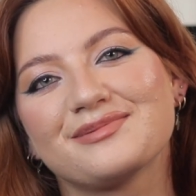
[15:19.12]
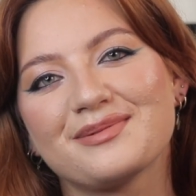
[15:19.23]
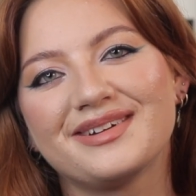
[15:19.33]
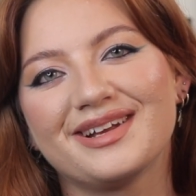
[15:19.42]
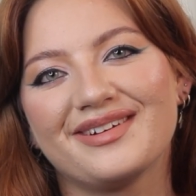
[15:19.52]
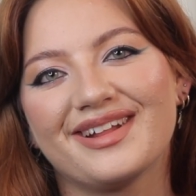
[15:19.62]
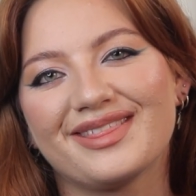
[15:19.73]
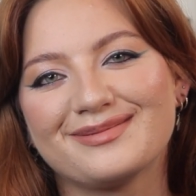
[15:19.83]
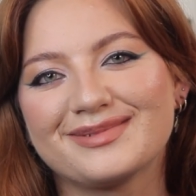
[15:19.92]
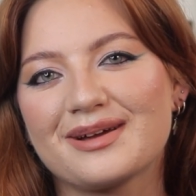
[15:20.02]
remember to give it a
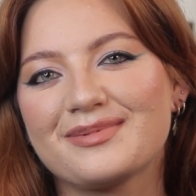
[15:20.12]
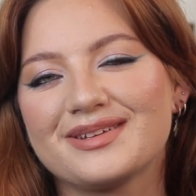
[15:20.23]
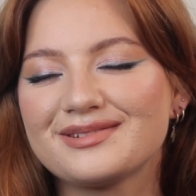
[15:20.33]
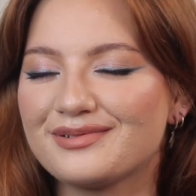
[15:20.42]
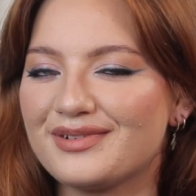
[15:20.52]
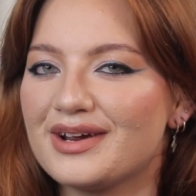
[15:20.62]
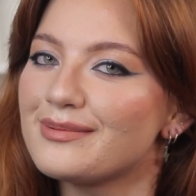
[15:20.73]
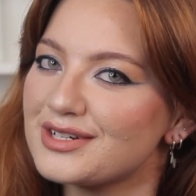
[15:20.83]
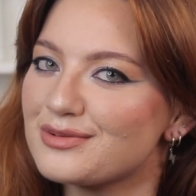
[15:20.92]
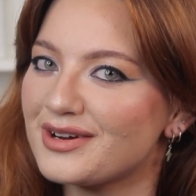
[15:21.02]
thumbs up. It's very
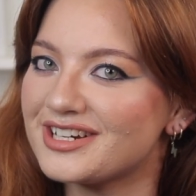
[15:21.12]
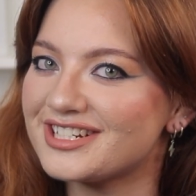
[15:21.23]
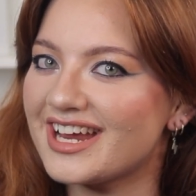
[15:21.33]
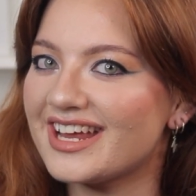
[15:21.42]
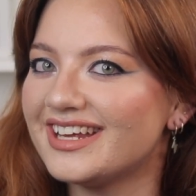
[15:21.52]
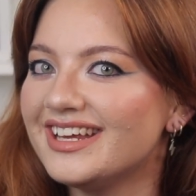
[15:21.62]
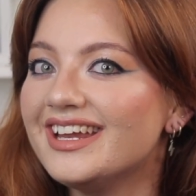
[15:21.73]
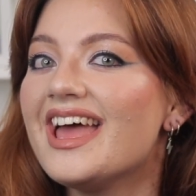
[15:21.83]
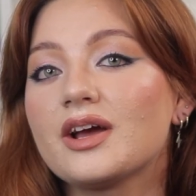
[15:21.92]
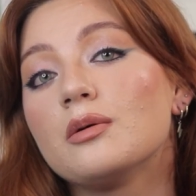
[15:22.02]
much appreciated.
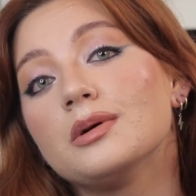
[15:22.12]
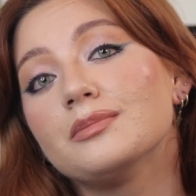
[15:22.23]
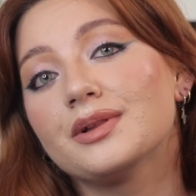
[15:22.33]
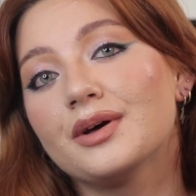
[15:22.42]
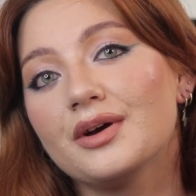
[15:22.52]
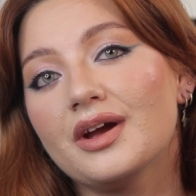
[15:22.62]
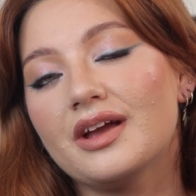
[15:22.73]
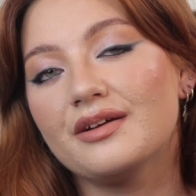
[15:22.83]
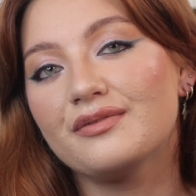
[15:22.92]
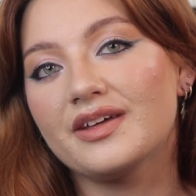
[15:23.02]
And comment below
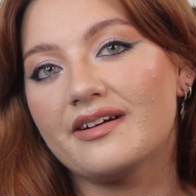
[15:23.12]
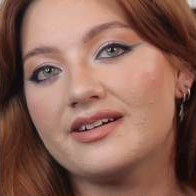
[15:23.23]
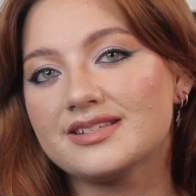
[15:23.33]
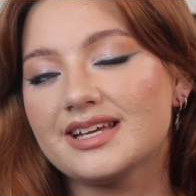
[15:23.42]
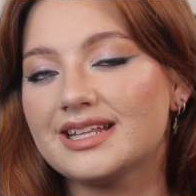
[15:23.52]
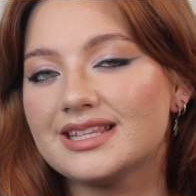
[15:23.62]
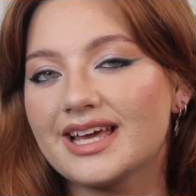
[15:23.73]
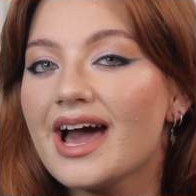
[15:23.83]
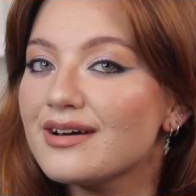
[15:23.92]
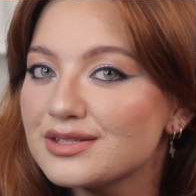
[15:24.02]
if there is
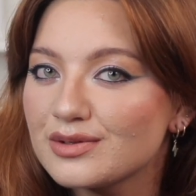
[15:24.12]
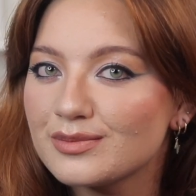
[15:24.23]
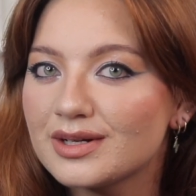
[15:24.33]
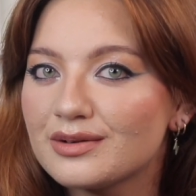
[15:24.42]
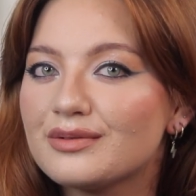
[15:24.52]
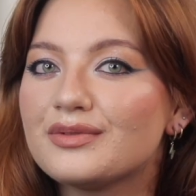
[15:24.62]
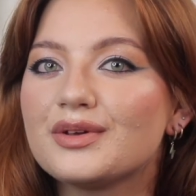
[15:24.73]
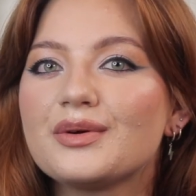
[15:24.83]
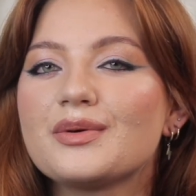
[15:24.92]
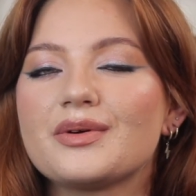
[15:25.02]
anything else you want me to
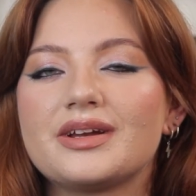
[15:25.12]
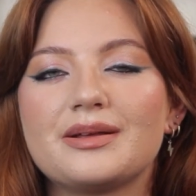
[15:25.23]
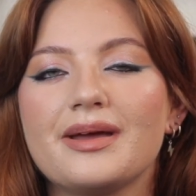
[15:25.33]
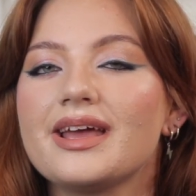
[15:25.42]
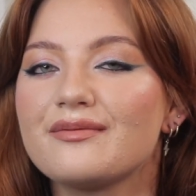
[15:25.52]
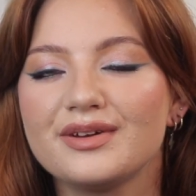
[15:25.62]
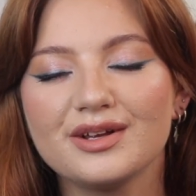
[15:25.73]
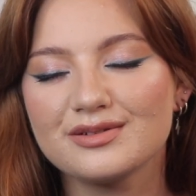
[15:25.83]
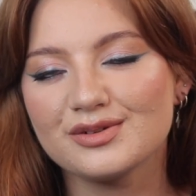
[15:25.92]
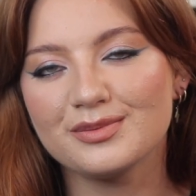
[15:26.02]
review or any makeup
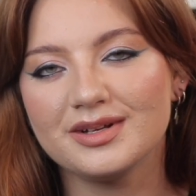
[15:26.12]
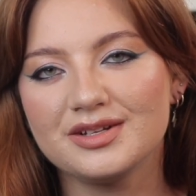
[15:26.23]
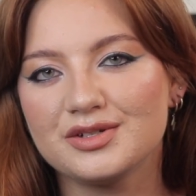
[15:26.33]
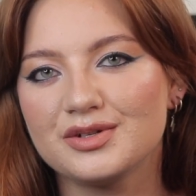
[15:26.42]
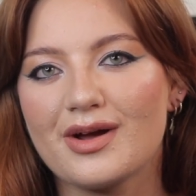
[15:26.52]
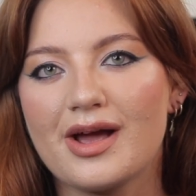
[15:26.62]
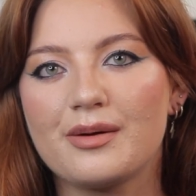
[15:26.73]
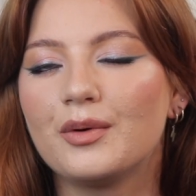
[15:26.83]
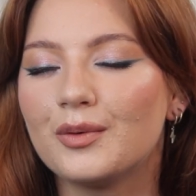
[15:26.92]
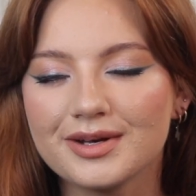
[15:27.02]
videos you want me to do. I
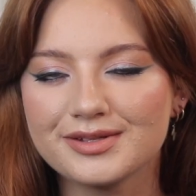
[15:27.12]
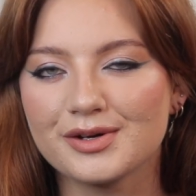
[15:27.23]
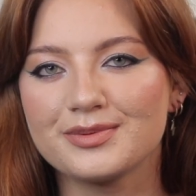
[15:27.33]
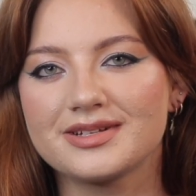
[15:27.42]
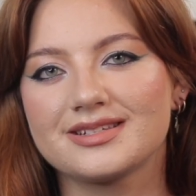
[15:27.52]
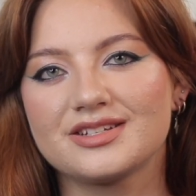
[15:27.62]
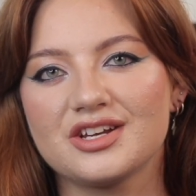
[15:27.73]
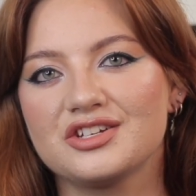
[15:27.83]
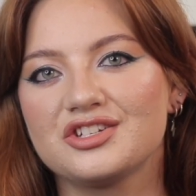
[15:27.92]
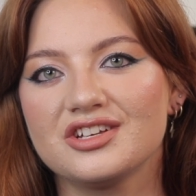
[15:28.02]
am always open to
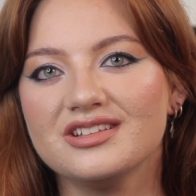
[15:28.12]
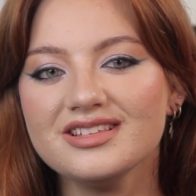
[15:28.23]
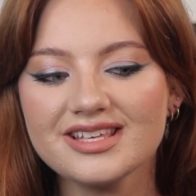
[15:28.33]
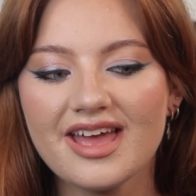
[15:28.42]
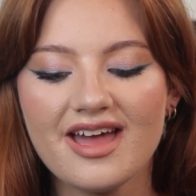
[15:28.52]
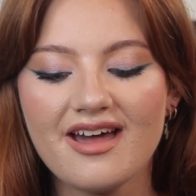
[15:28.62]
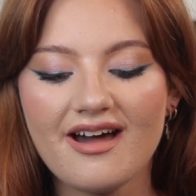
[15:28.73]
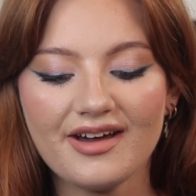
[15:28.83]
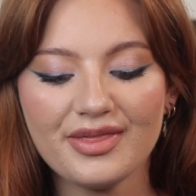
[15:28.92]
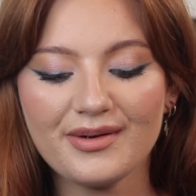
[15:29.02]
suggestions.
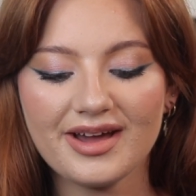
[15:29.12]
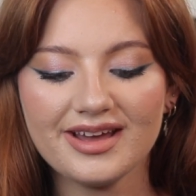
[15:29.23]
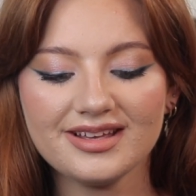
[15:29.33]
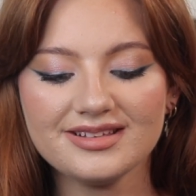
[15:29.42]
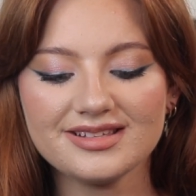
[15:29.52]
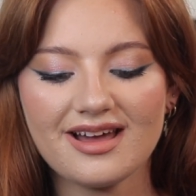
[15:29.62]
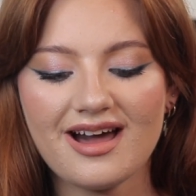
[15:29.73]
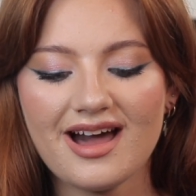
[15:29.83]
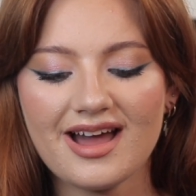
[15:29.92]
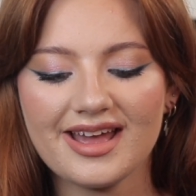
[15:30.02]
Otherwise,
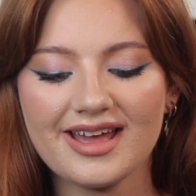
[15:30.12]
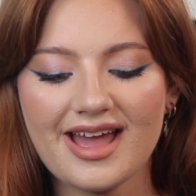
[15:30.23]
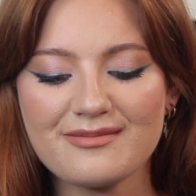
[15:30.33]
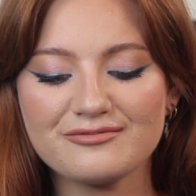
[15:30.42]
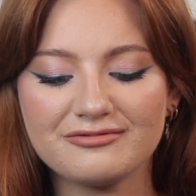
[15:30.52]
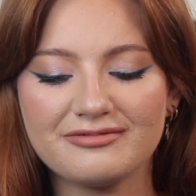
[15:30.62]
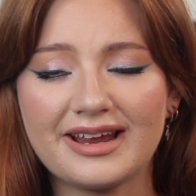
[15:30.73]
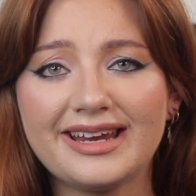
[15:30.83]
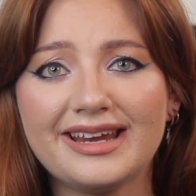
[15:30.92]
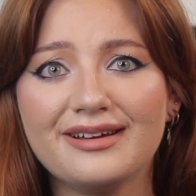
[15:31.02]
I am
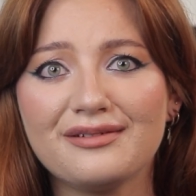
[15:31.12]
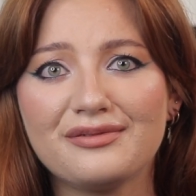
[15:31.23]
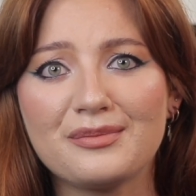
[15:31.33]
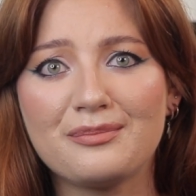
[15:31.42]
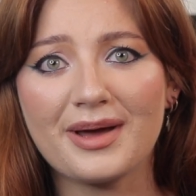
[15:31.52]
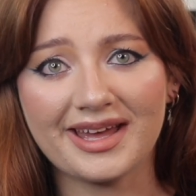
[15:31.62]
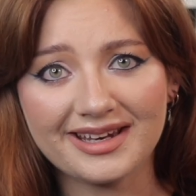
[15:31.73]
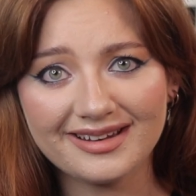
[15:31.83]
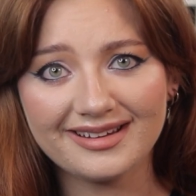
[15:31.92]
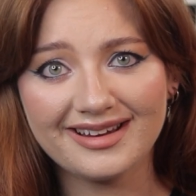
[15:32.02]
ready for
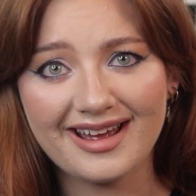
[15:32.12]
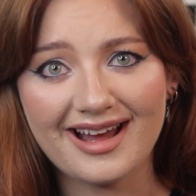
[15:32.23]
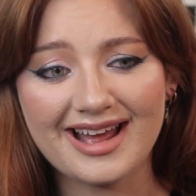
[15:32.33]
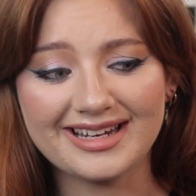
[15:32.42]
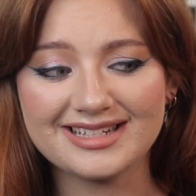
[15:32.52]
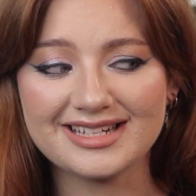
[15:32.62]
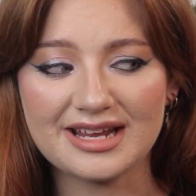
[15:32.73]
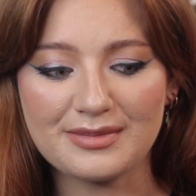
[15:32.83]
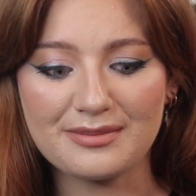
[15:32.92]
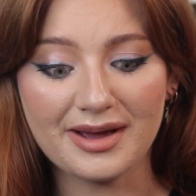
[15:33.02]
bed. I need to
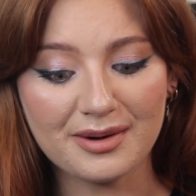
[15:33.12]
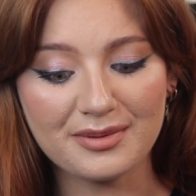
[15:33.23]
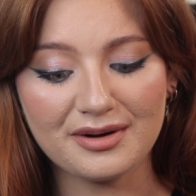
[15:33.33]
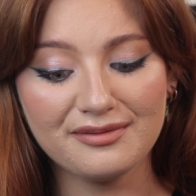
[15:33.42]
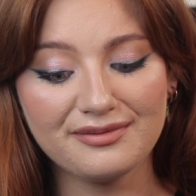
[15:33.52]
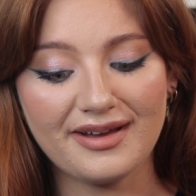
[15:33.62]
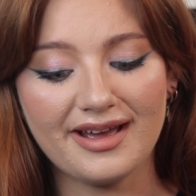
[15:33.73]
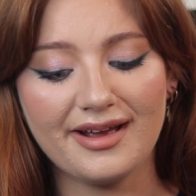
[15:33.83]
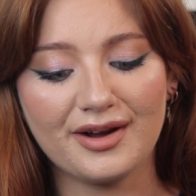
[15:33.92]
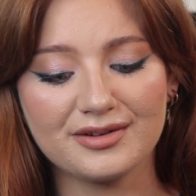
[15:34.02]
take my makeup off
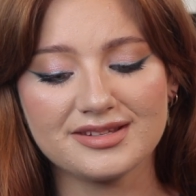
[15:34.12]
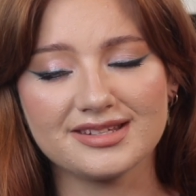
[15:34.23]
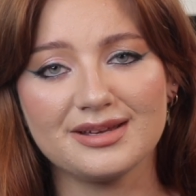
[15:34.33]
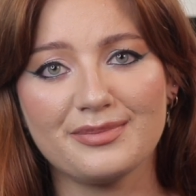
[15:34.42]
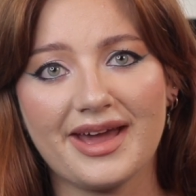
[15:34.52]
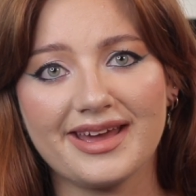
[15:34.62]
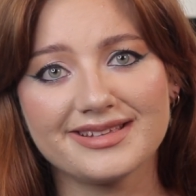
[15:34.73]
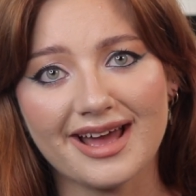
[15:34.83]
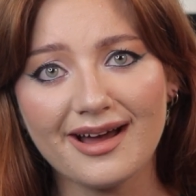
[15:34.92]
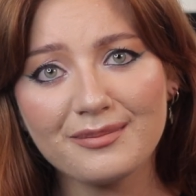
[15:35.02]
and go to sleep
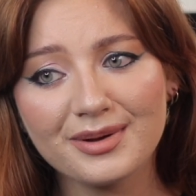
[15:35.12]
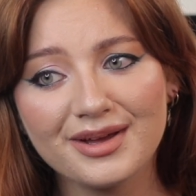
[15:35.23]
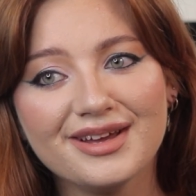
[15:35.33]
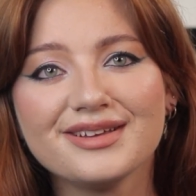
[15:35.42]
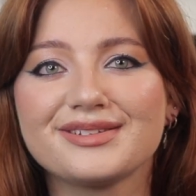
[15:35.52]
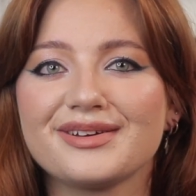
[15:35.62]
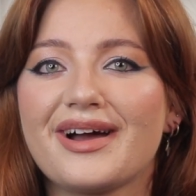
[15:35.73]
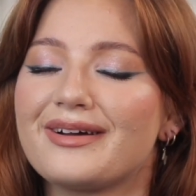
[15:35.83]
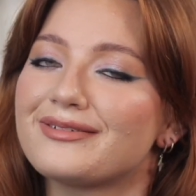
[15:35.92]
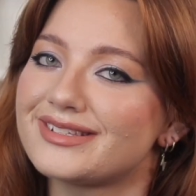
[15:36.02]
ASAP. So
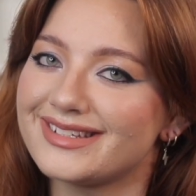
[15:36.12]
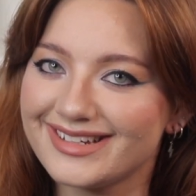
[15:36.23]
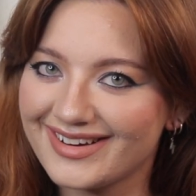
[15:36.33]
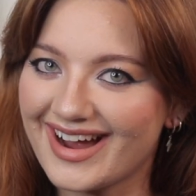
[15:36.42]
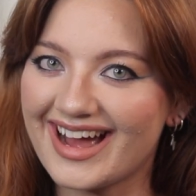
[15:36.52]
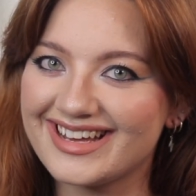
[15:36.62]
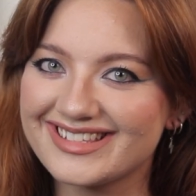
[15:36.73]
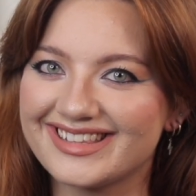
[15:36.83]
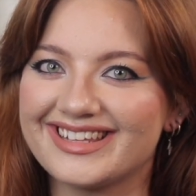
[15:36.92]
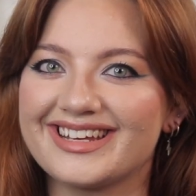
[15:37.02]
I will see you
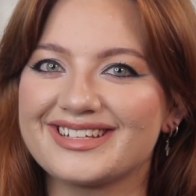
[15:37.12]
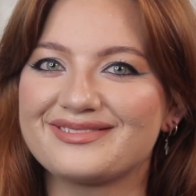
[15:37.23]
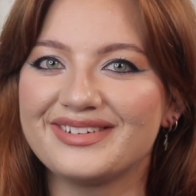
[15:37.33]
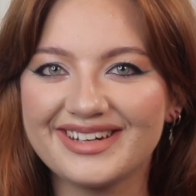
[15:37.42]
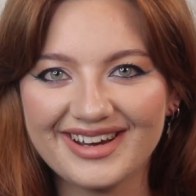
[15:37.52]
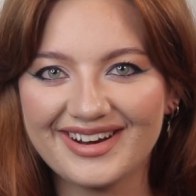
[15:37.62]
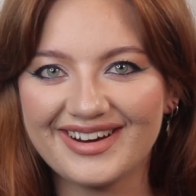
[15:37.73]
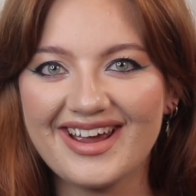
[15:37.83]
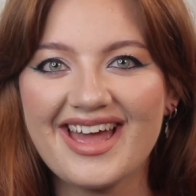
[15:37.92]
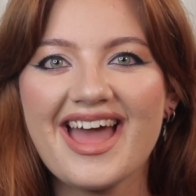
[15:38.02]
guys in the next
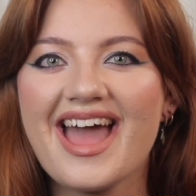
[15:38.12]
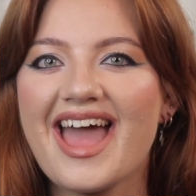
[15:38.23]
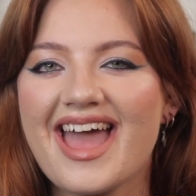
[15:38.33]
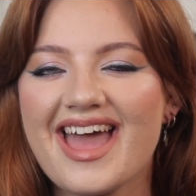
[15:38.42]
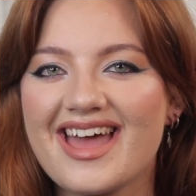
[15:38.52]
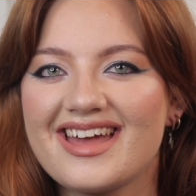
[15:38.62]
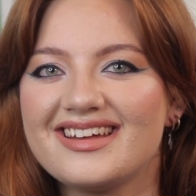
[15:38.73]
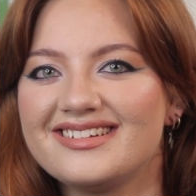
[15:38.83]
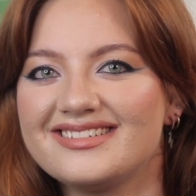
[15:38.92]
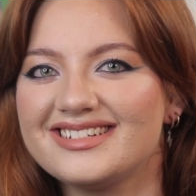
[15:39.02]
video.
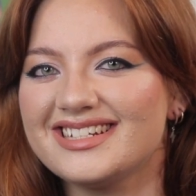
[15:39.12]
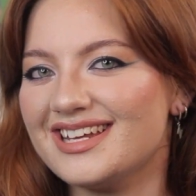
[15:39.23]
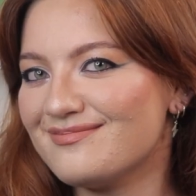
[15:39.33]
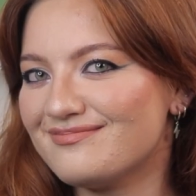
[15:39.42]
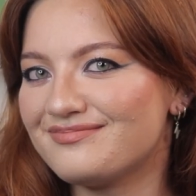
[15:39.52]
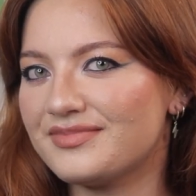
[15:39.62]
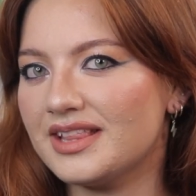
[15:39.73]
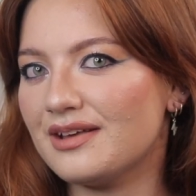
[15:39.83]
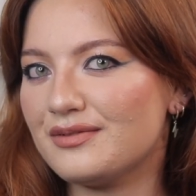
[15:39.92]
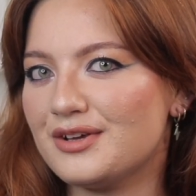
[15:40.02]
And yeah,
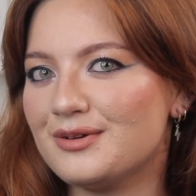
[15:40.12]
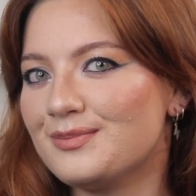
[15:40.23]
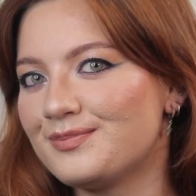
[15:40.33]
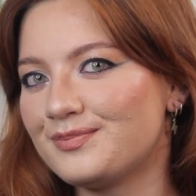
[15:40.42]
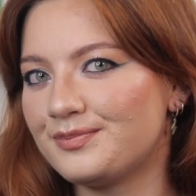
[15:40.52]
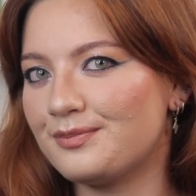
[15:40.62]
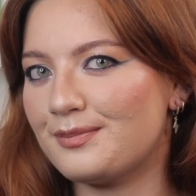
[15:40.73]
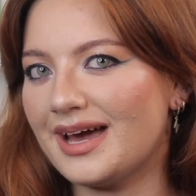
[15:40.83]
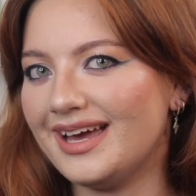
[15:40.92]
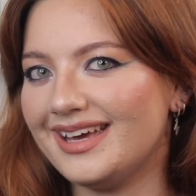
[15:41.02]
love you.
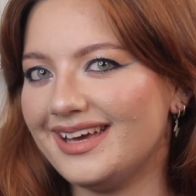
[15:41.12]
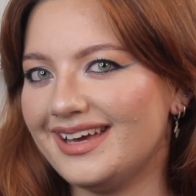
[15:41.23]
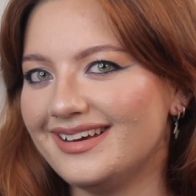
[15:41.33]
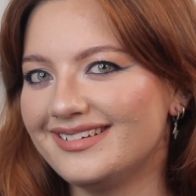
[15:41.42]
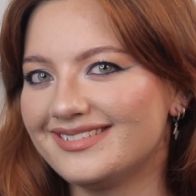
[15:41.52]
Bye.